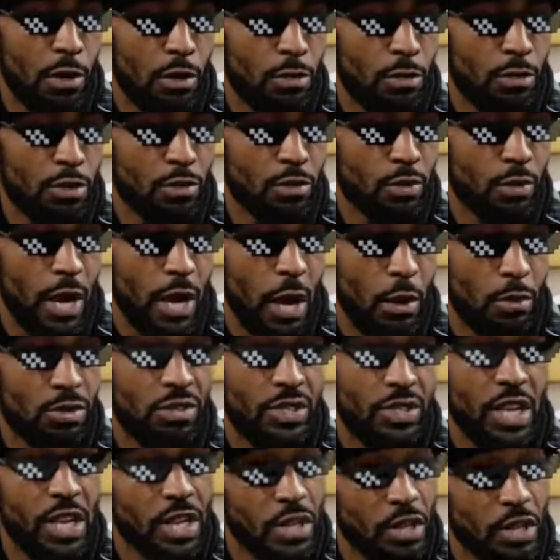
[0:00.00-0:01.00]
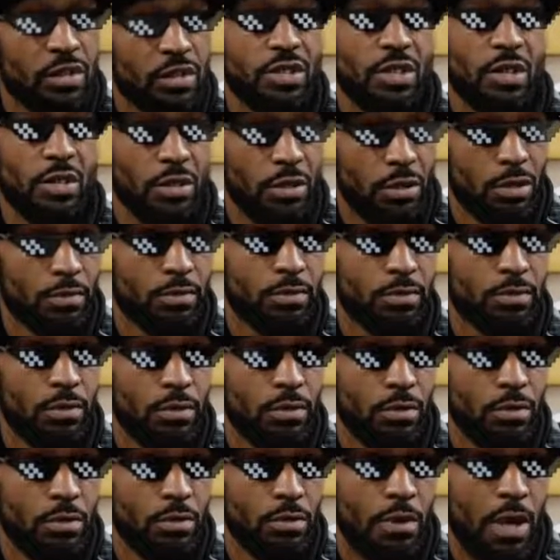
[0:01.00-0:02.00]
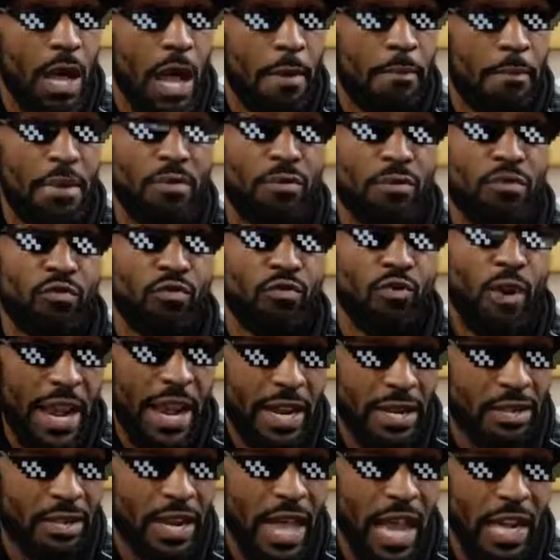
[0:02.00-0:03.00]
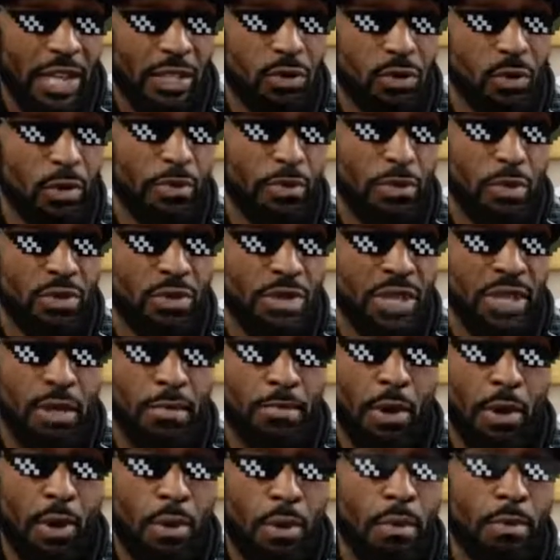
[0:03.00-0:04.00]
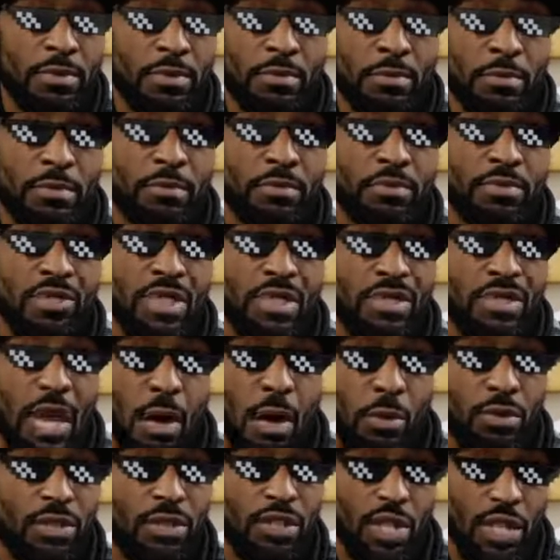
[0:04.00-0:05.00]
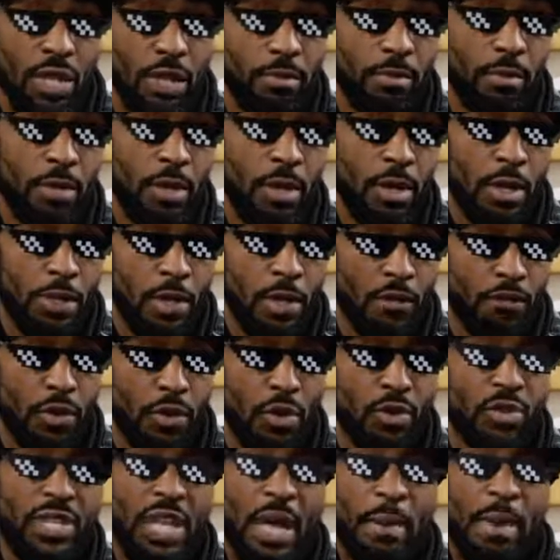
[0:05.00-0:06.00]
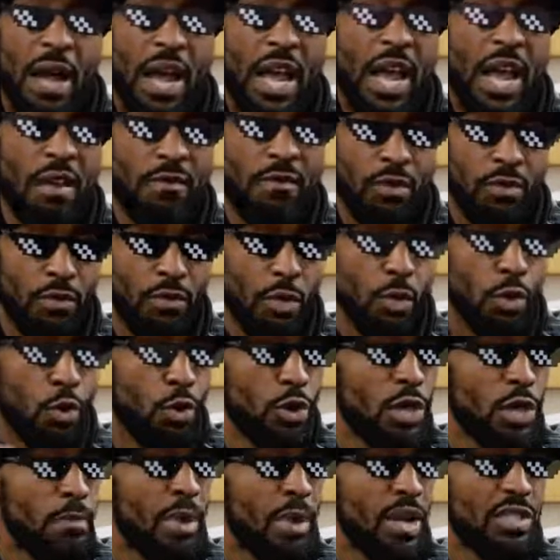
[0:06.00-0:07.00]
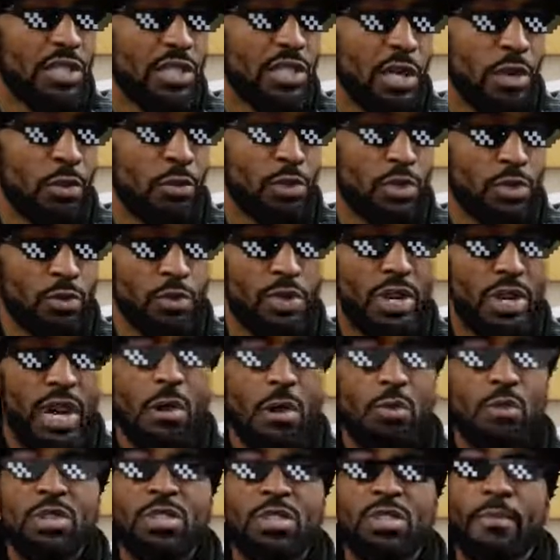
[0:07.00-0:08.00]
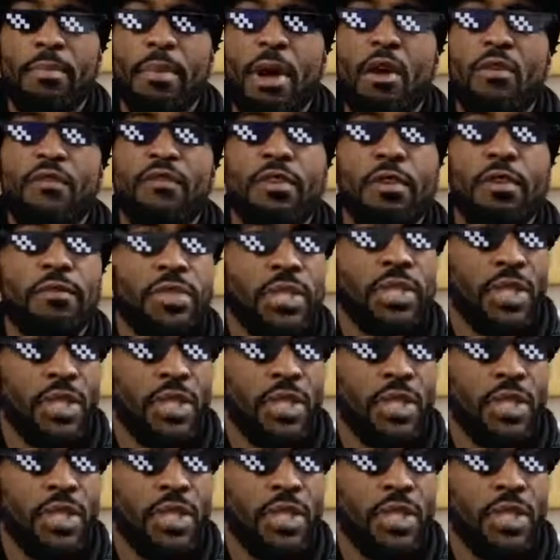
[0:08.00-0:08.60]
when I was 10 years old. I've been writing actual music and poems since I was 10. The first time I ever recorded myself was when I was about 15.